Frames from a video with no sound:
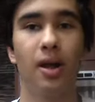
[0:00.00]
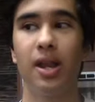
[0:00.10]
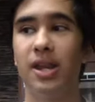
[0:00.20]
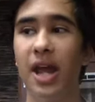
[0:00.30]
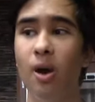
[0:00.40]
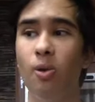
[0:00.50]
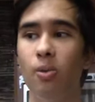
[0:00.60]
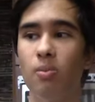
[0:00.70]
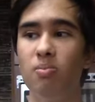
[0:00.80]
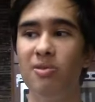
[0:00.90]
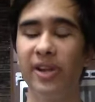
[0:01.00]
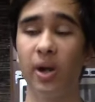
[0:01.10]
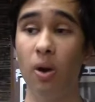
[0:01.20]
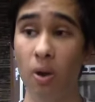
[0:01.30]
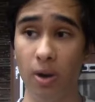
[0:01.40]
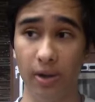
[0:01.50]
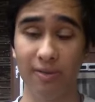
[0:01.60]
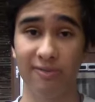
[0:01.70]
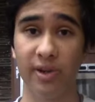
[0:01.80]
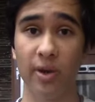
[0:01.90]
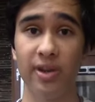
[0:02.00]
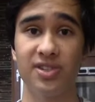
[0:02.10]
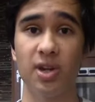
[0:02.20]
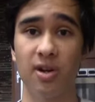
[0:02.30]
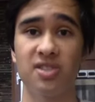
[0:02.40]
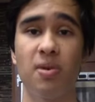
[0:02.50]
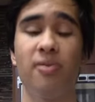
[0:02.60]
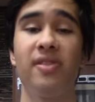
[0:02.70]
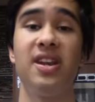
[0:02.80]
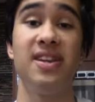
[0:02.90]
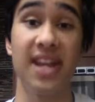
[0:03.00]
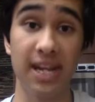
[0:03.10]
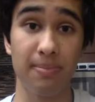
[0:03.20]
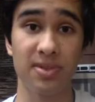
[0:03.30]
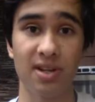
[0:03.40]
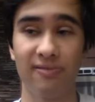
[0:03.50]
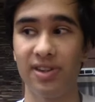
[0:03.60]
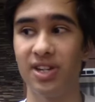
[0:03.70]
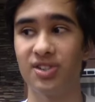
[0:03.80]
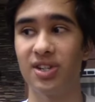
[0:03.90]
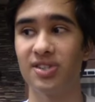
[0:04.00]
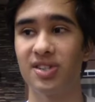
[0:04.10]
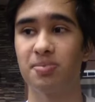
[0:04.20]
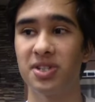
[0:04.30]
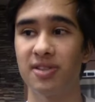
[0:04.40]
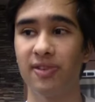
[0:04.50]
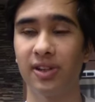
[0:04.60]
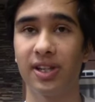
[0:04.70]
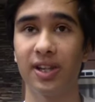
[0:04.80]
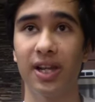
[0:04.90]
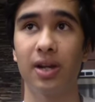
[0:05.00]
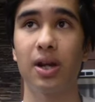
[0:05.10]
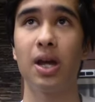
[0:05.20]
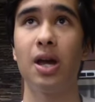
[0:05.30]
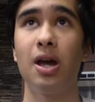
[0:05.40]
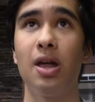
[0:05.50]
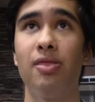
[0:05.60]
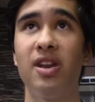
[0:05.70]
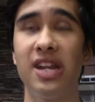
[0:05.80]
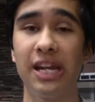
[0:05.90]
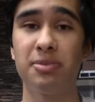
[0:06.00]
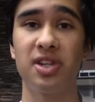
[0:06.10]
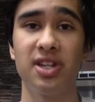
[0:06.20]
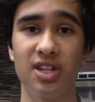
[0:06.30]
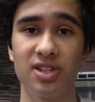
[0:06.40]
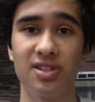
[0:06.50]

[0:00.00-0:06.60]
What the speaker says: Now, moving on, Fernandez talks about the names of the dishes, specifically the names of the dishes,